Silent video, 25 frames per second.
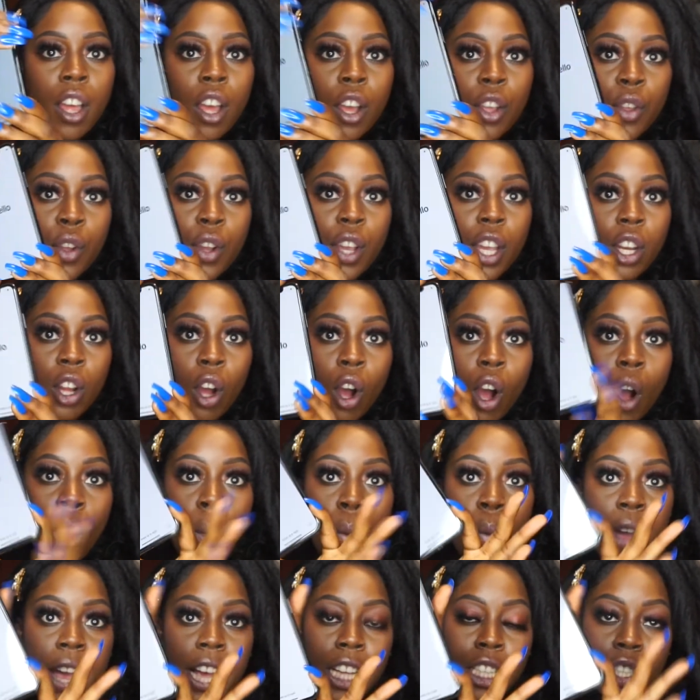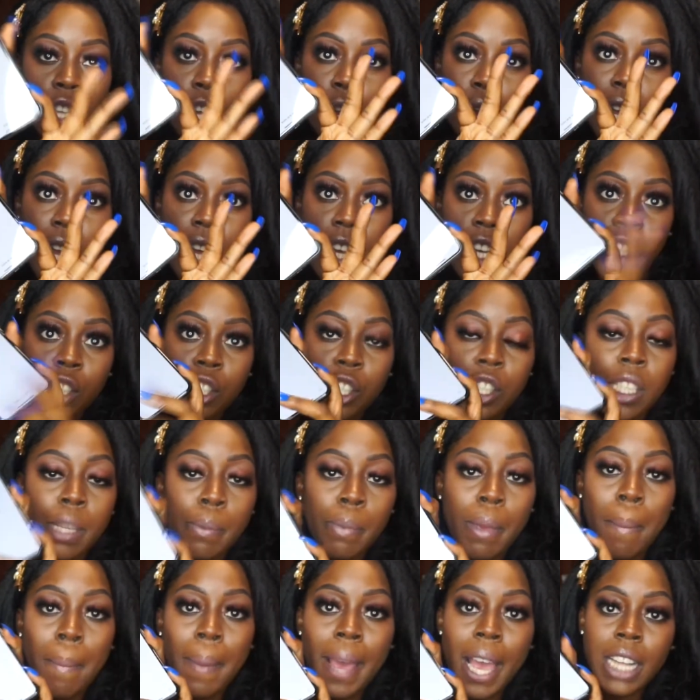you can always go ahead and just
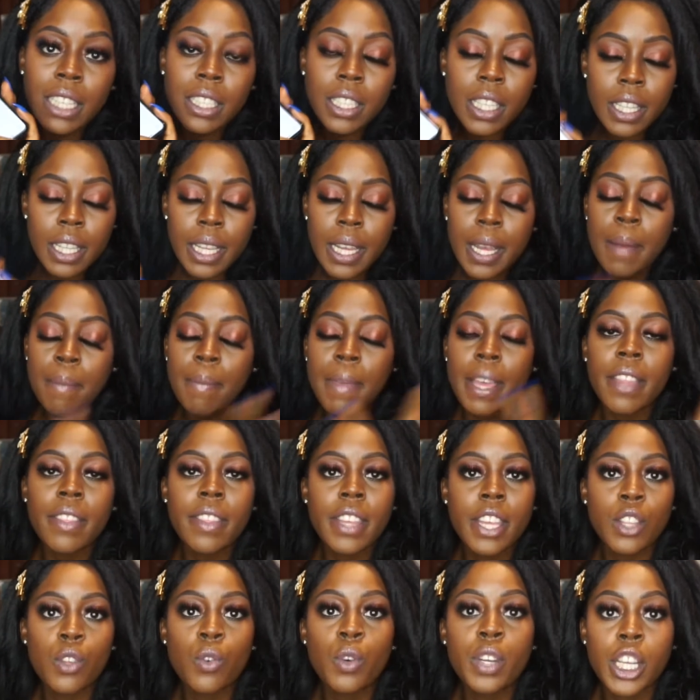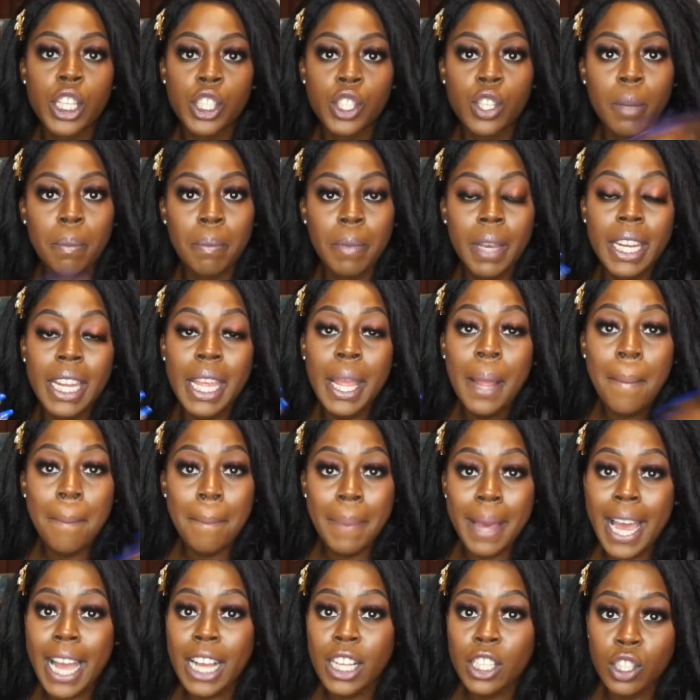ship it back to them, and then you'll get your money
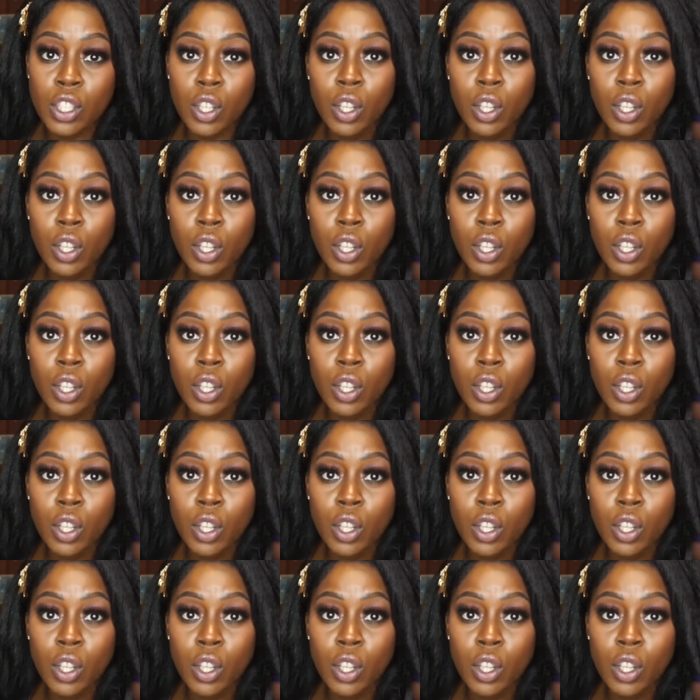back.